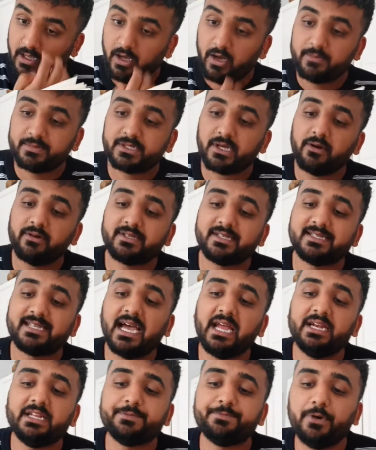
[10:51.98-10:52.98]
I'm sorry to
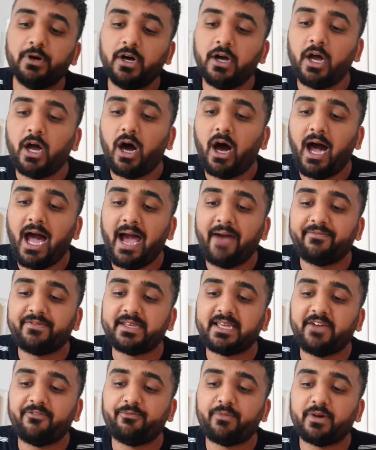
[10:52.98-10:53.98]
say this, but I have to
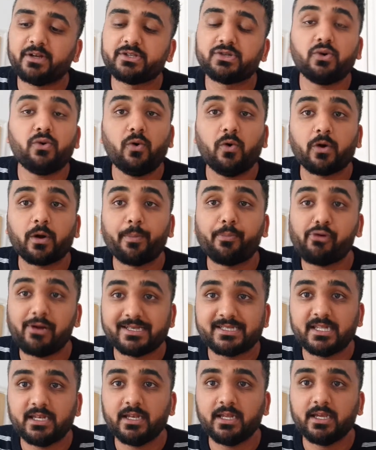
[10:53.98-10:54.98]
give my talk
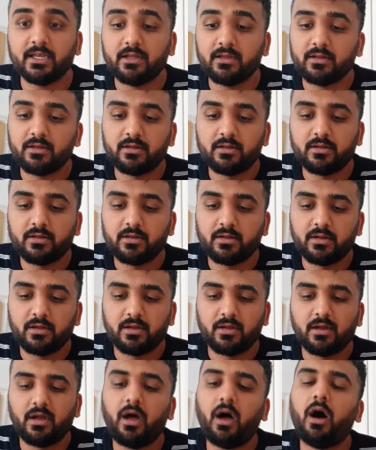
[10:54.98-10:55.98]
presently.
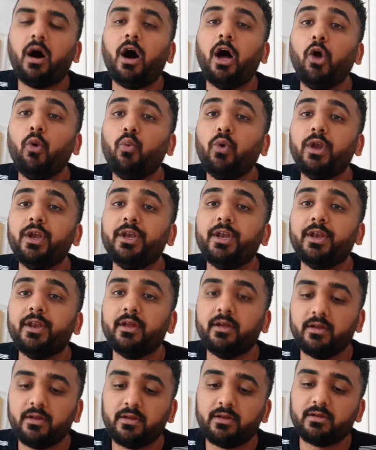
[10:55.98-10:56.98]
I wondered,
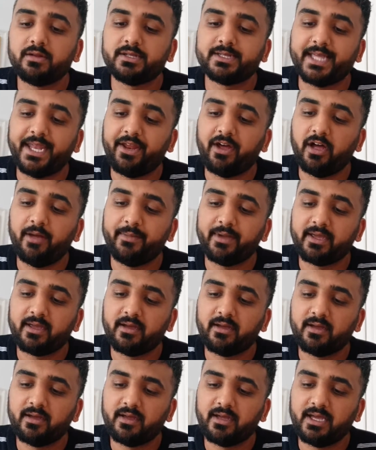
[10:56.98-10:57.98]
said Hermie,
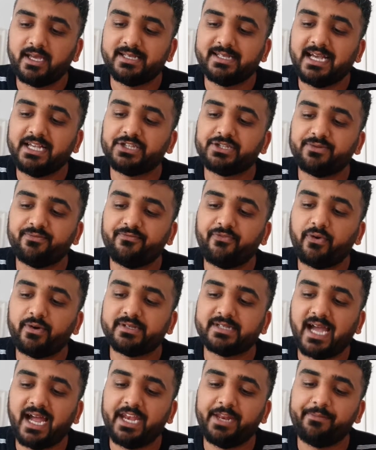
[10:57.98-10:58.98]
his ancient
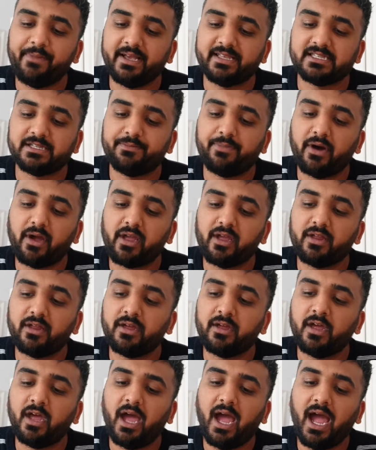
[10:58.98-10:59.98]
voice animated by
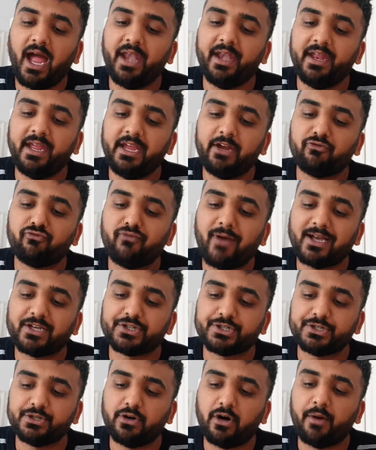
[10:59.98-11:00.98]
an
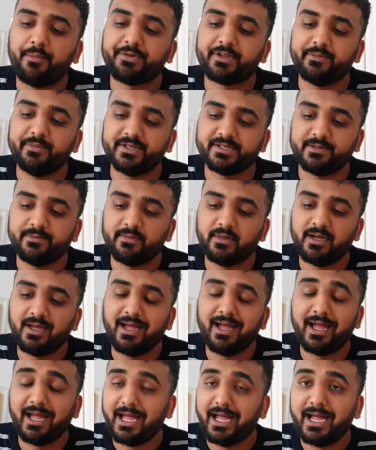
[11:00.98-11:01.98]
irrational optimism.
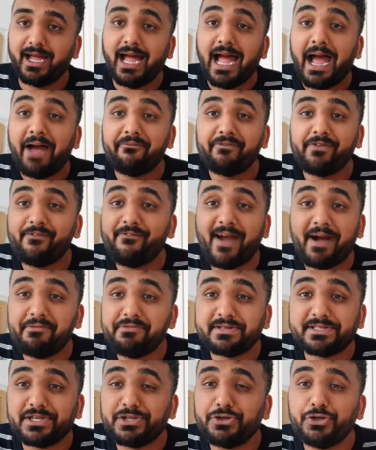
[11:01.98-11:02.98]
Have you found
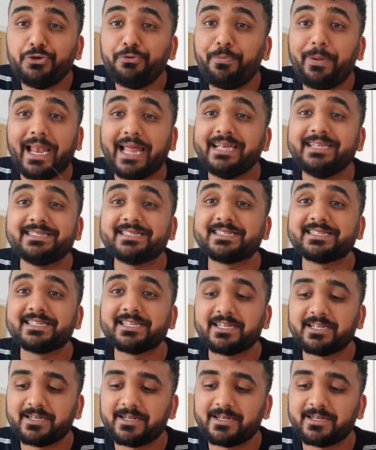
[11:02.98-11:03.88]
us a new place?